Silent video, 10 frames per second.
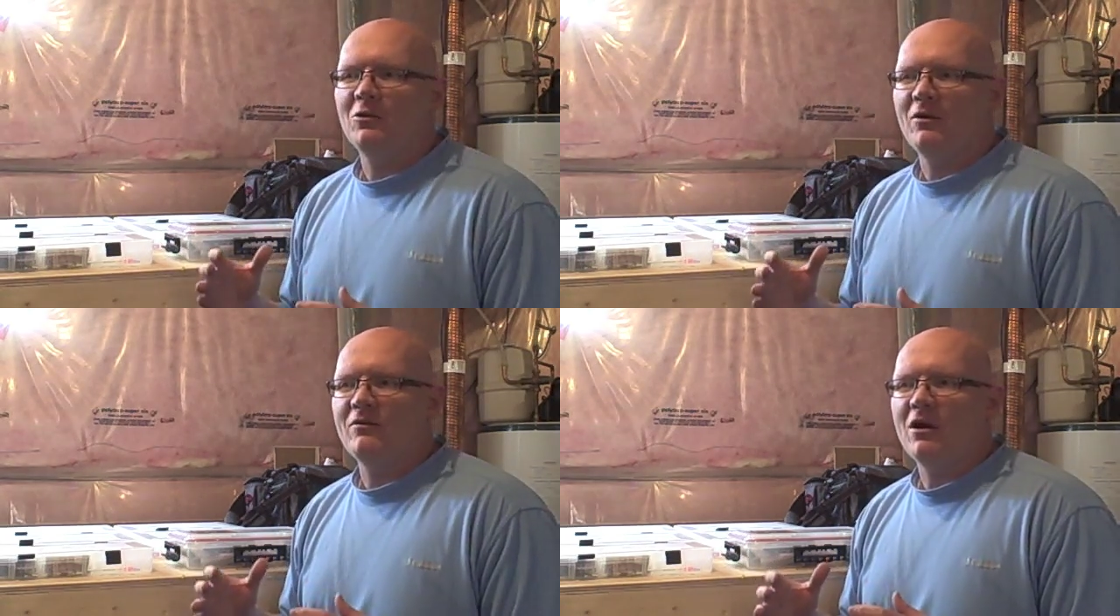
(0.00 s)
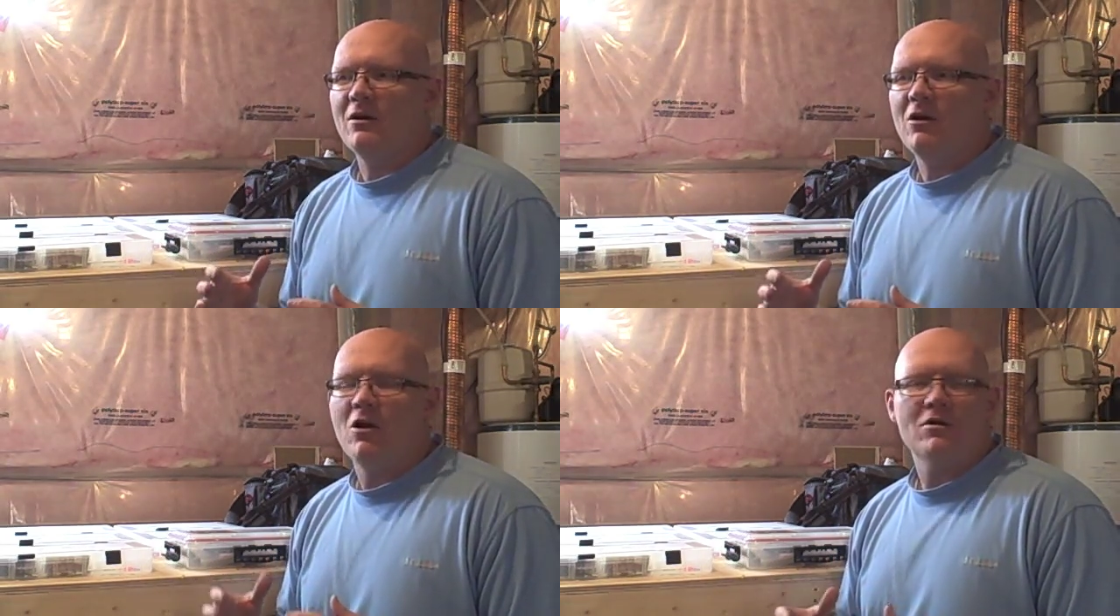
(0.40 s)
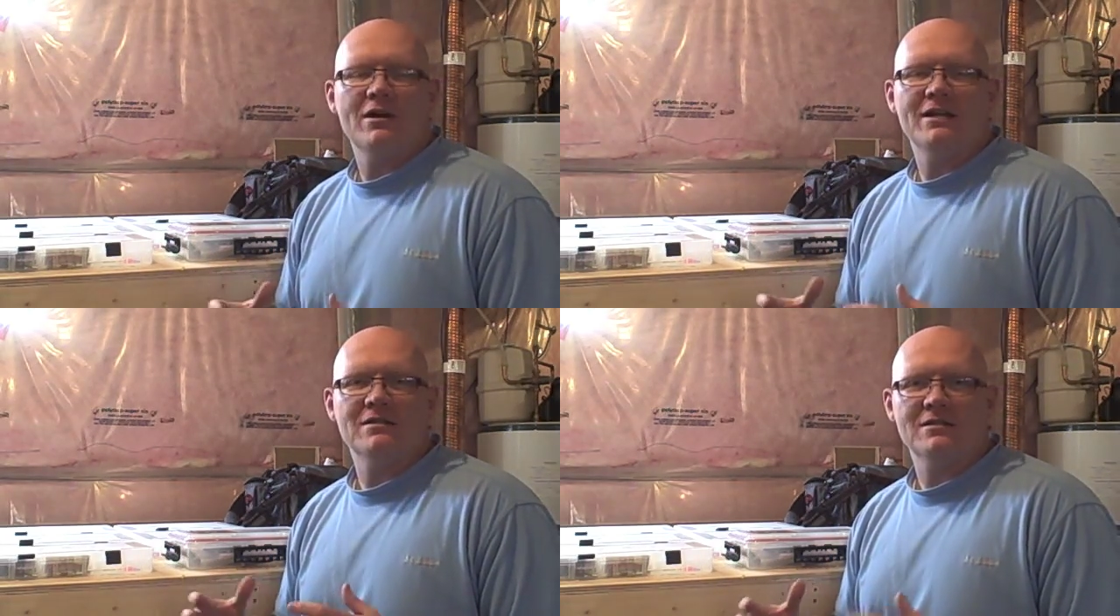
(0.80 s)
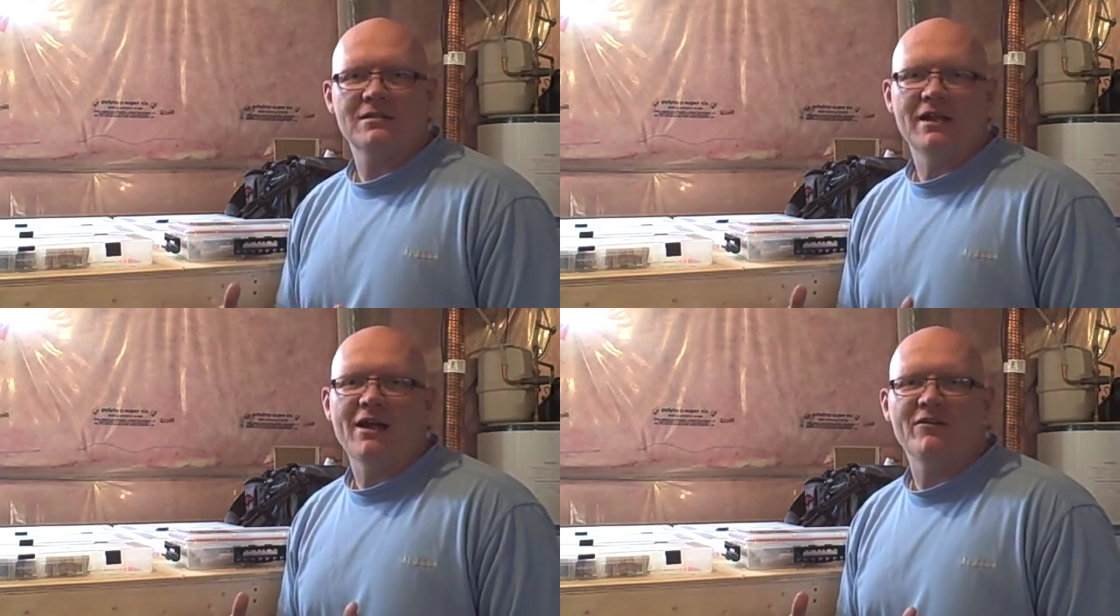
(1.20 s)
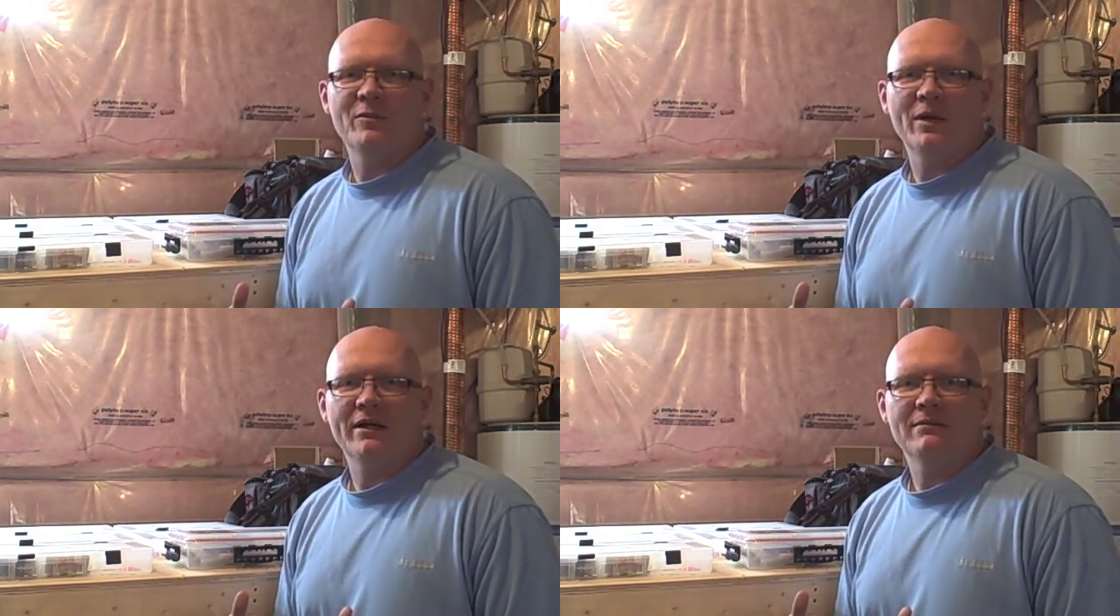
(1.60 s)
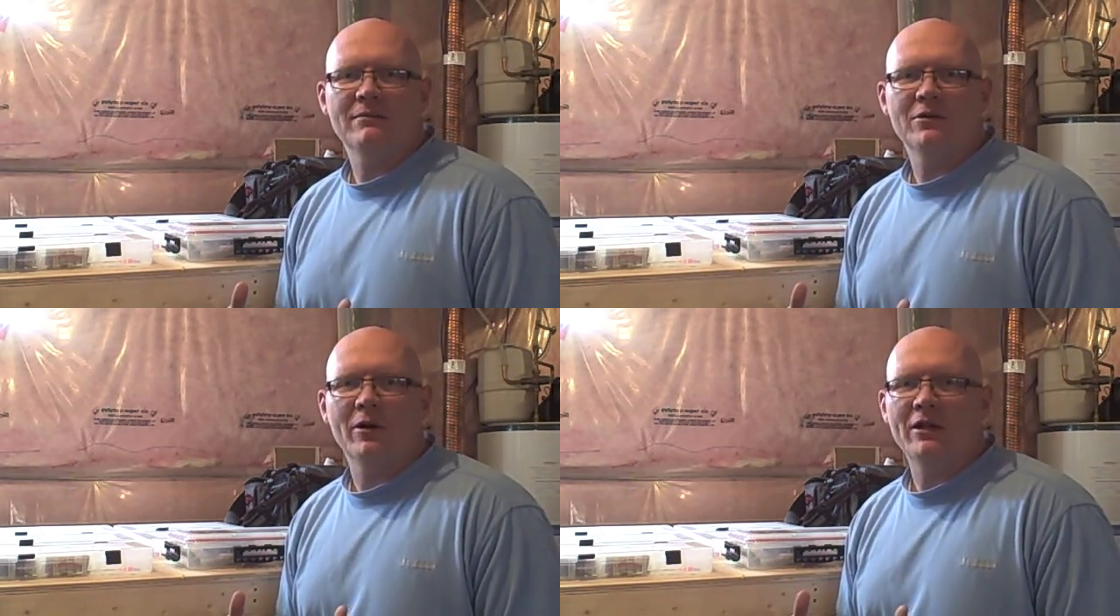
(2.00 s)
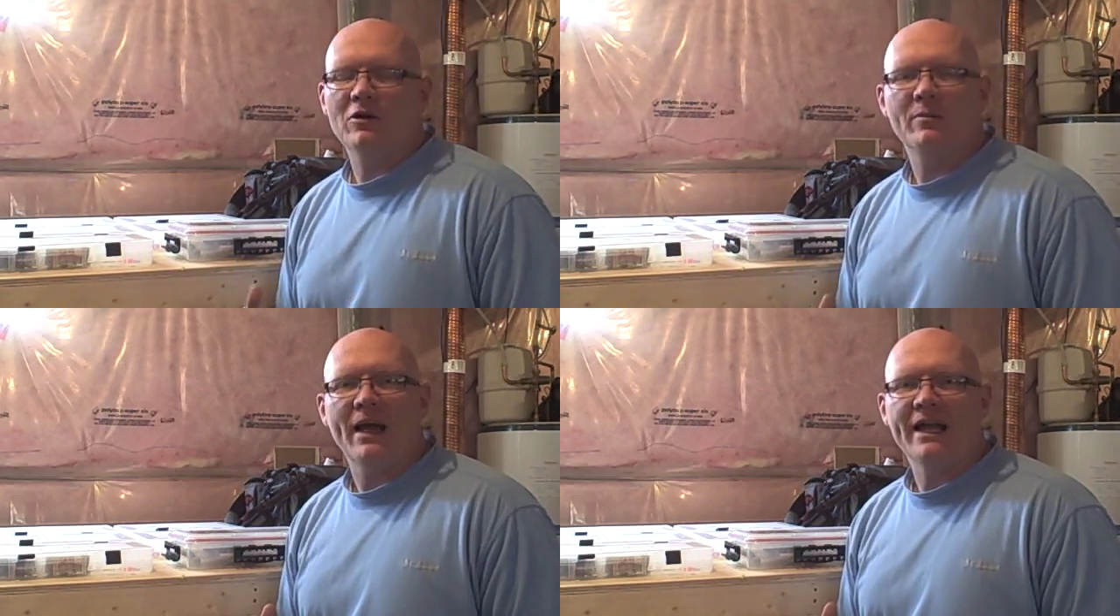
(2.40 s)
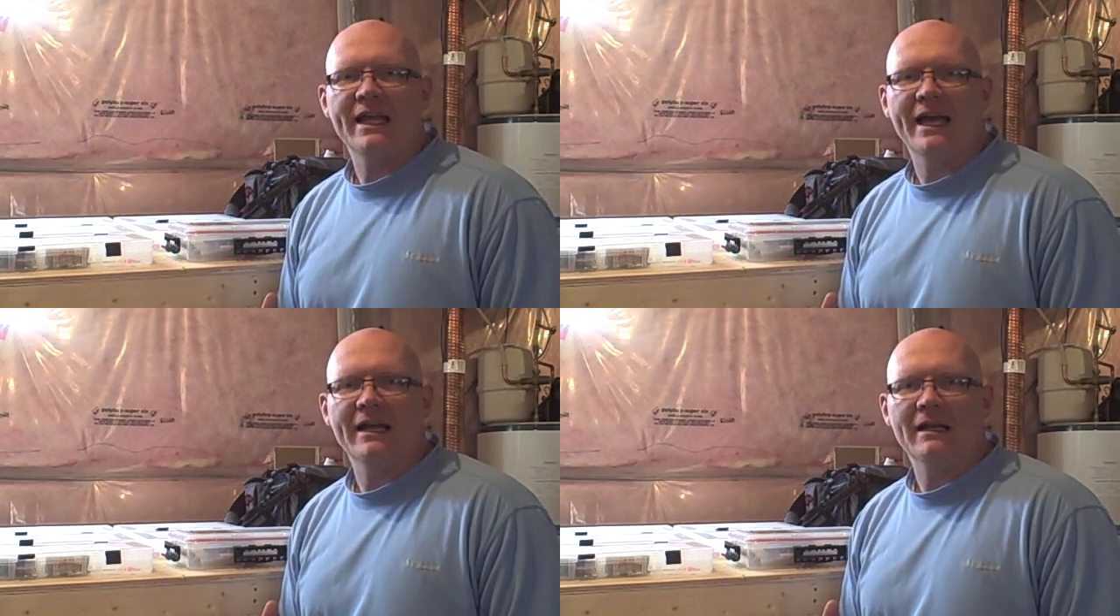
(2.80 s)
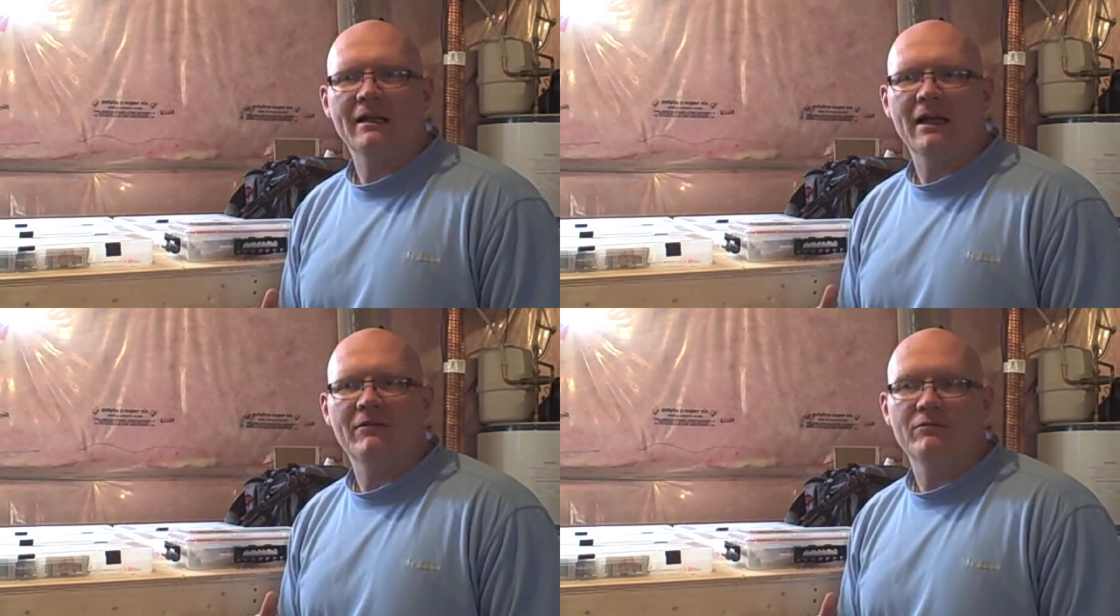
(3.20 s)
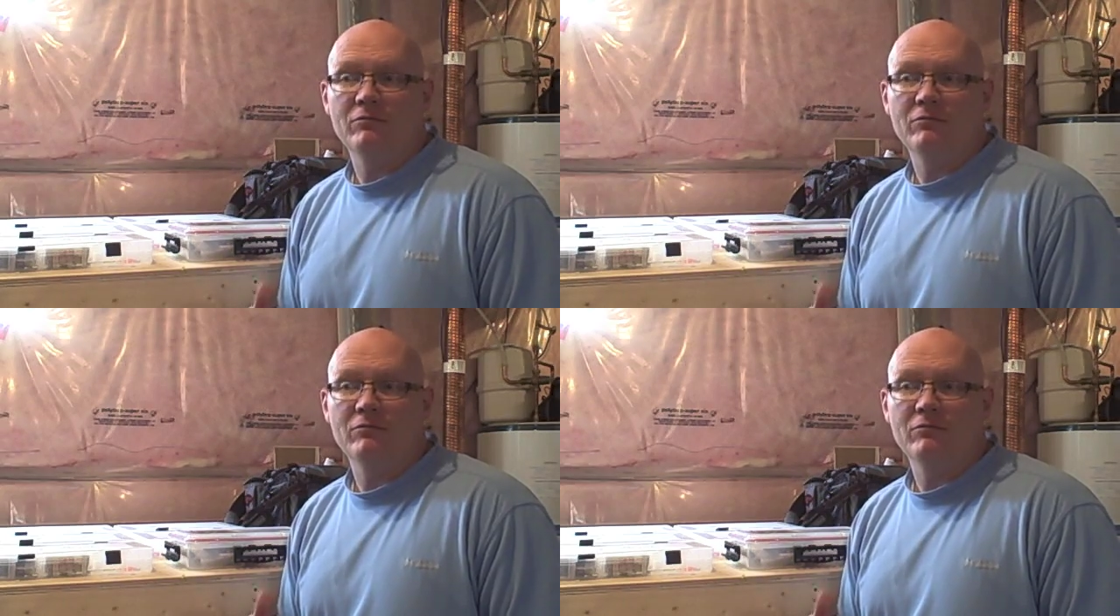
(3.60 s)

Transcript: I've got all kinds of stuff, but I look back at it and I